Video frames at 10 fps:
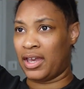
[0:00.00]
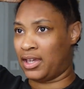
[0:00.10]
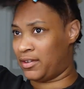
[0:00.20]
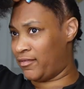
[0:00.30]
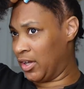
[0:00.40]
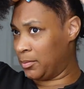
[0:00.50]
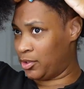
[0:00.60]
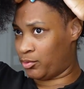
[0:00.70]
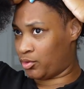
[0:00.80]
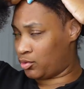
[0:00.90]
in the family
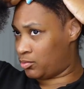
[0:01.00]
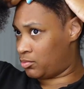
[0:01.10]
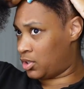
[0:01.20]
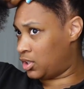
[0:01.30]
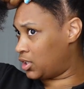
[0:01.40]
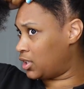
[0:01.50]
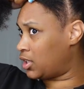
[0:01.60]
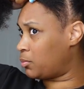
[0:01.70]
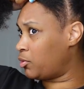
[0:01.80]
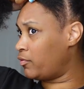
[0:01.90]
room looking at
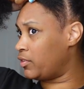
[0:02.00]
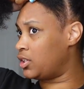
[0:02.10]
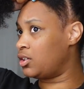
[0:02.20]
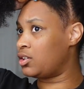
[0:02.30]
a movie."